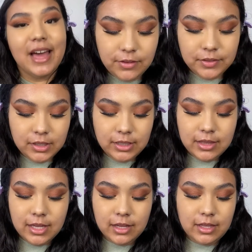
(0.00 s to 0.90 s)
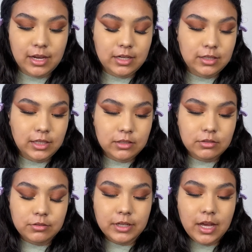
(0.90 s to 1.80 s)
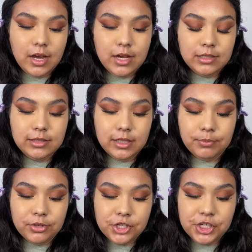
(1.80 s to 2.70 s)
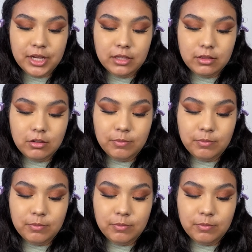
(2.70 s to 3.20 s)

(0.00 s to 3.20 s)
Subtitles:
I definitely think that I need to get a deeper shade though,